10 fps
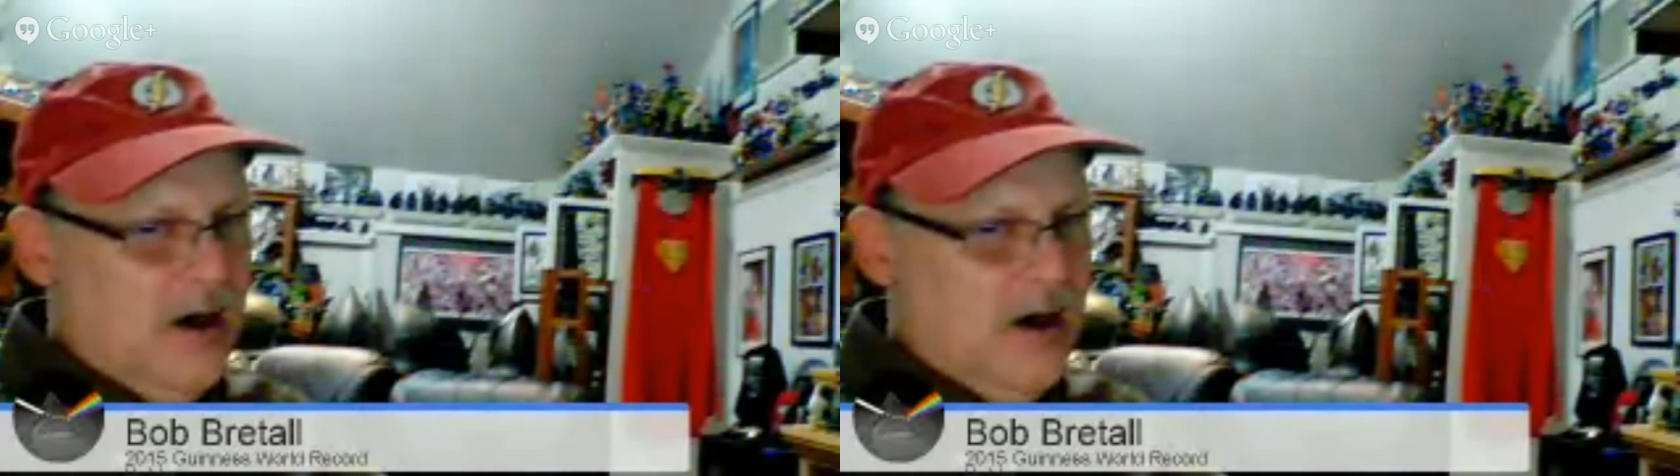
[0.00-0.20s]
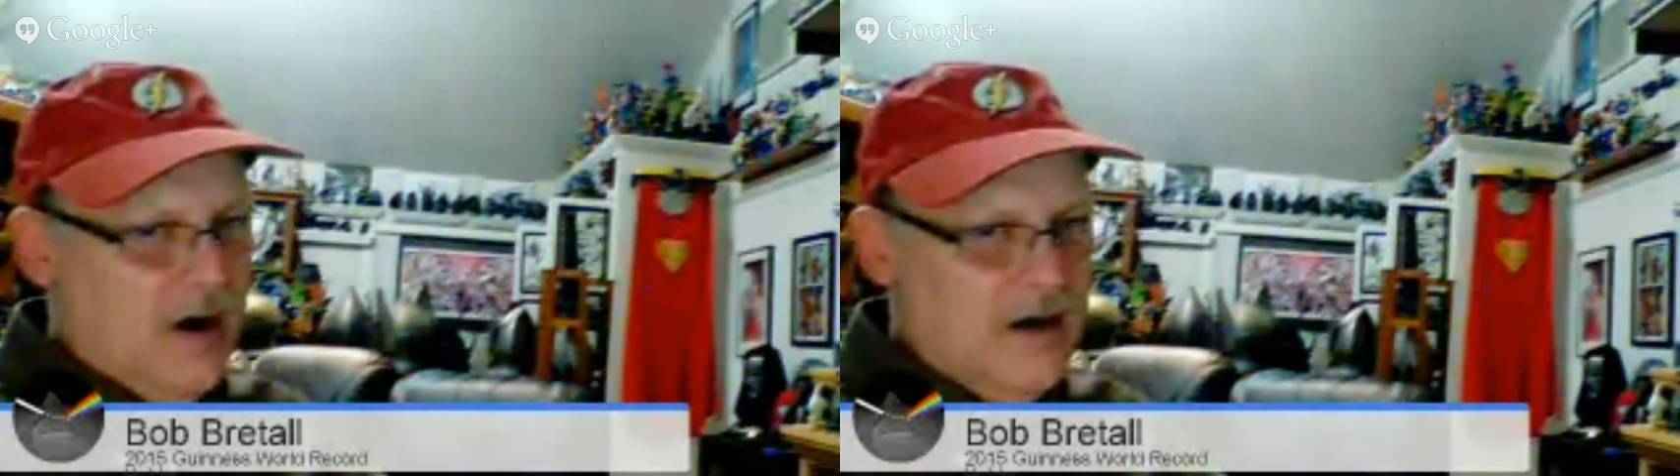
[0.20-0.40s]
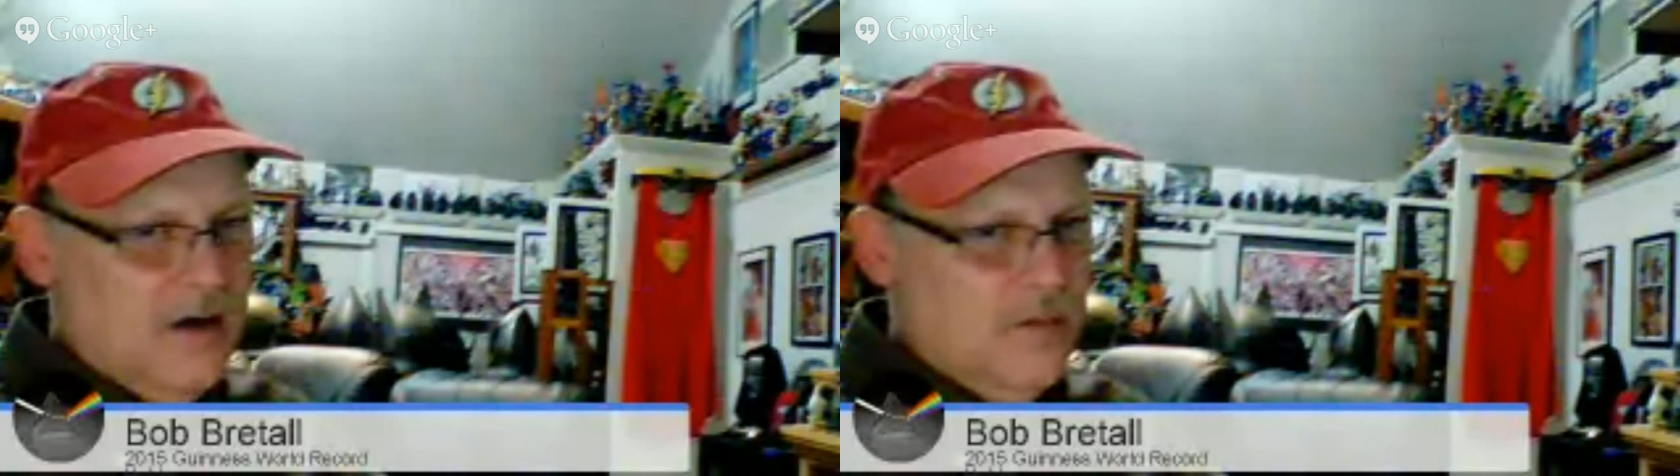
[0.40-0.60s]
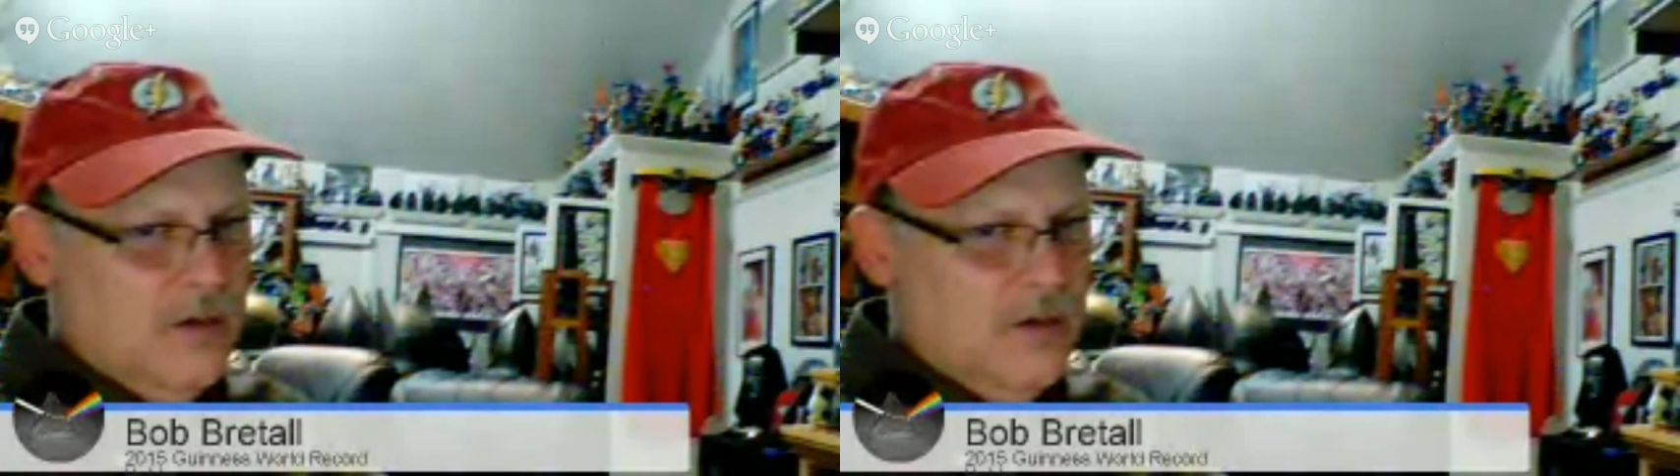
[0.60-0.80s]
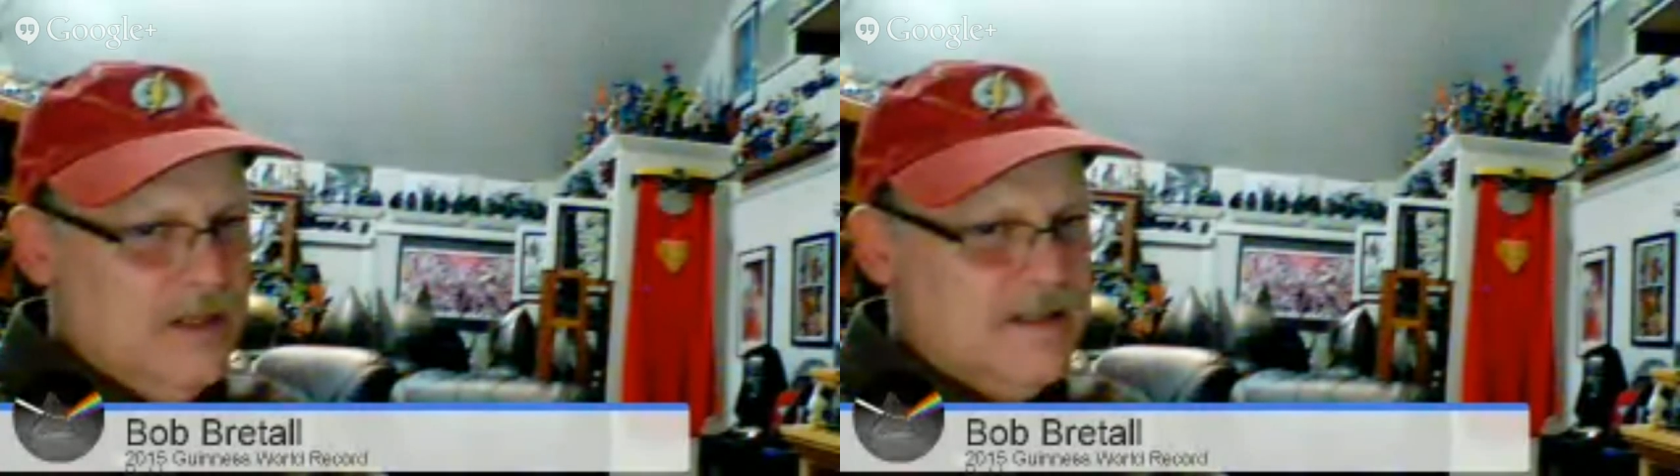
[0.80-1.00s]
art
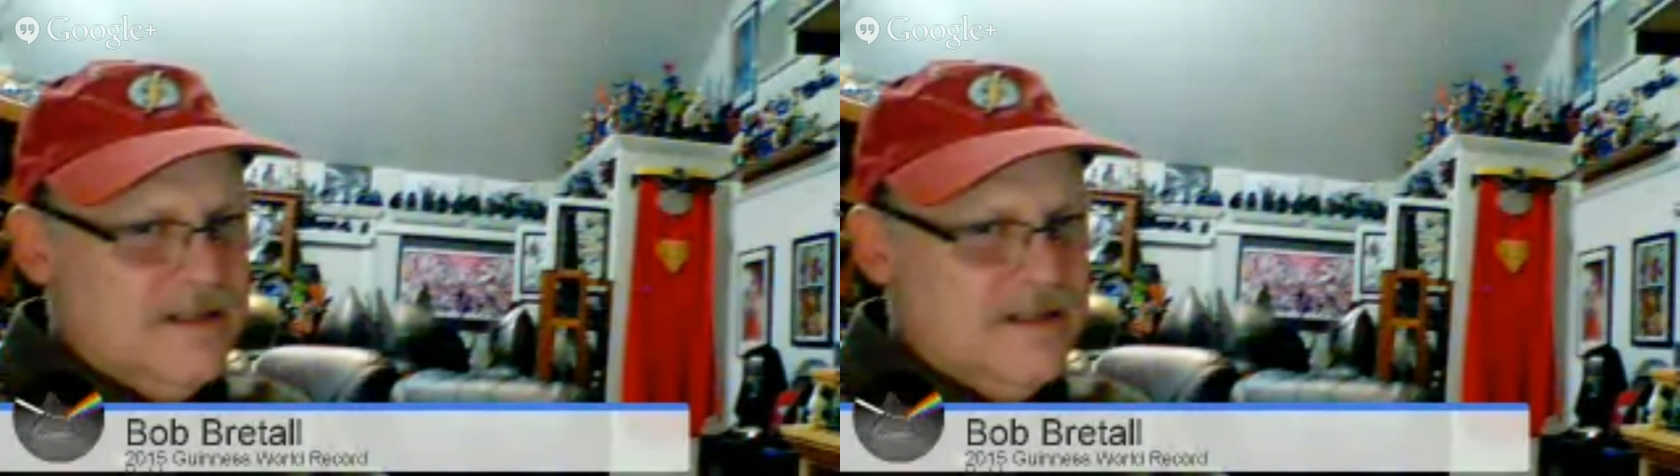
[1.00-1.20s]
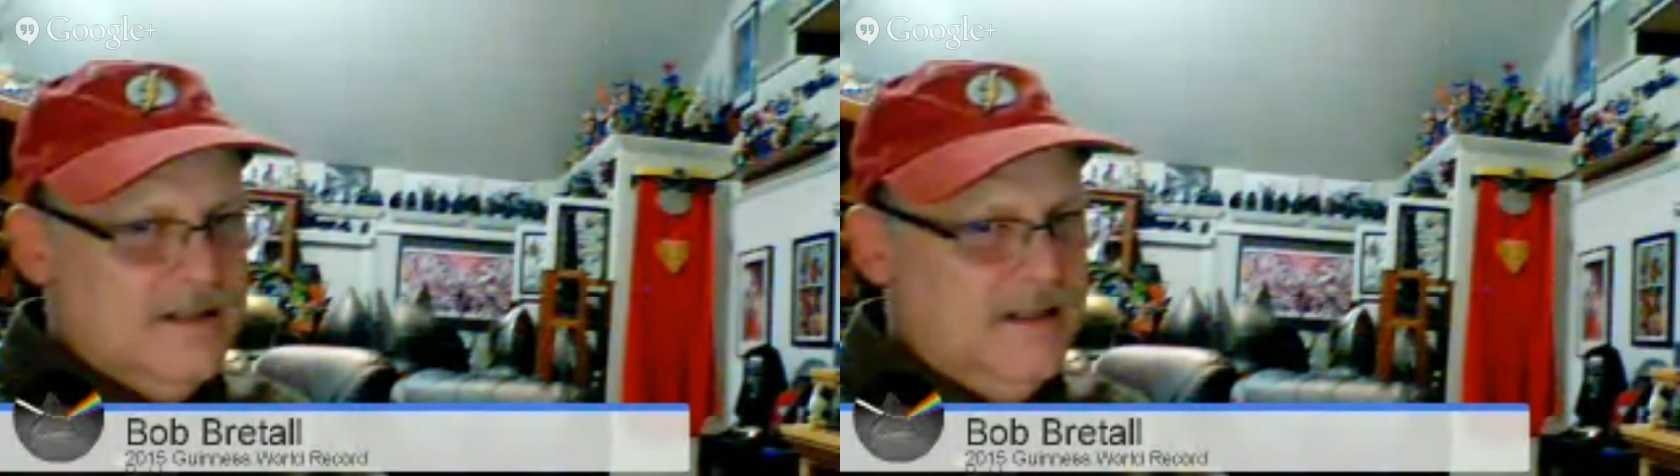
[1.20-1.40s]
was